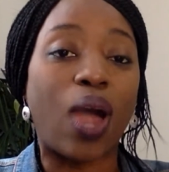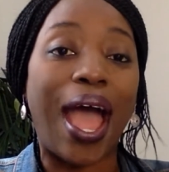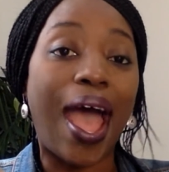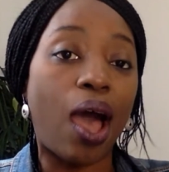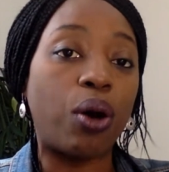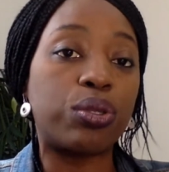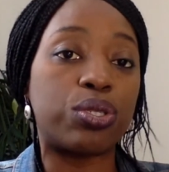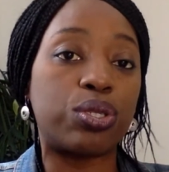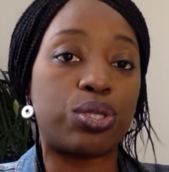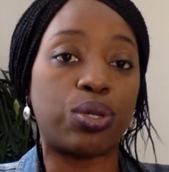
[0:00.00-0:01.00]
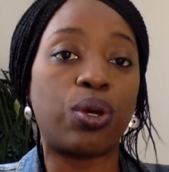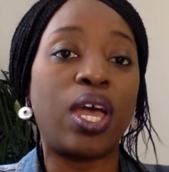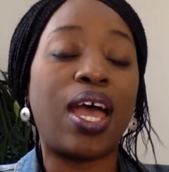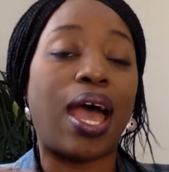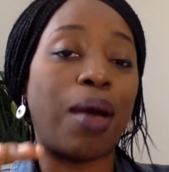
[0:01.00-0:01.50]
you how to
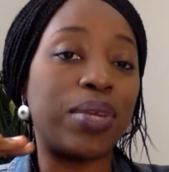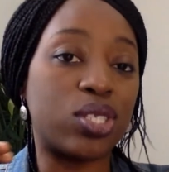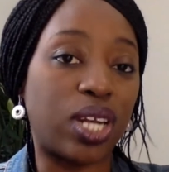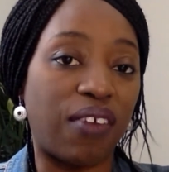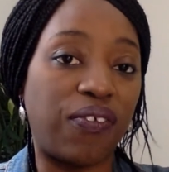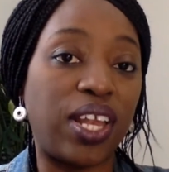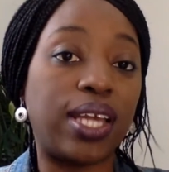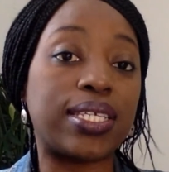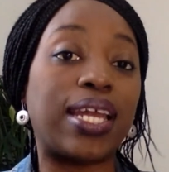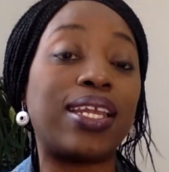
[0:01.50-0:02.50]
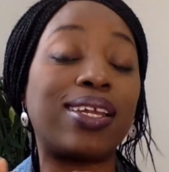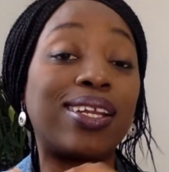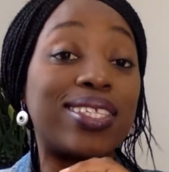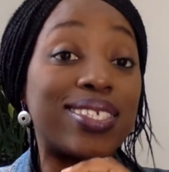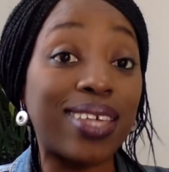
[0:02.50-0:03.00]
do Amazon affiliate. And they're
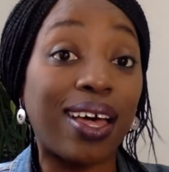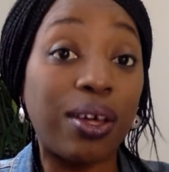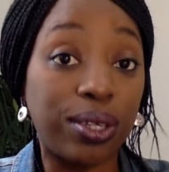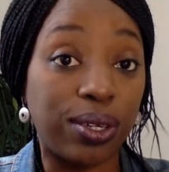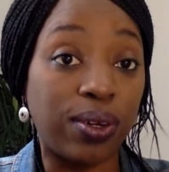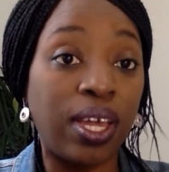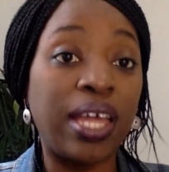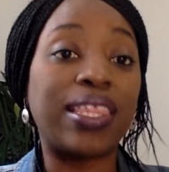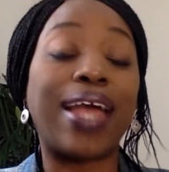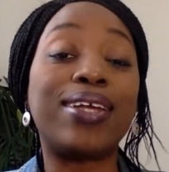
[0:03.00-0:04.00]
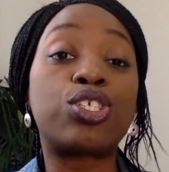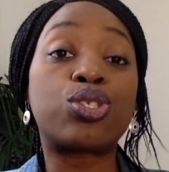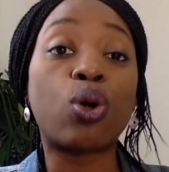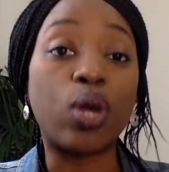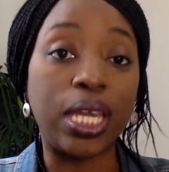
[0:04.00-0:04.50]
going to tell you that
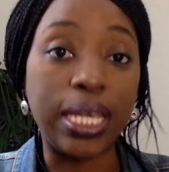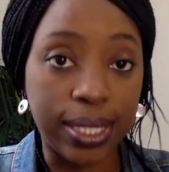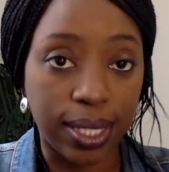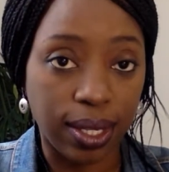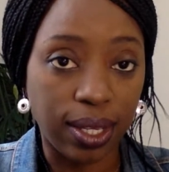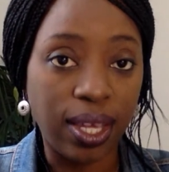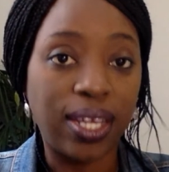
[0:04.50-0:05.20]
it's so easy.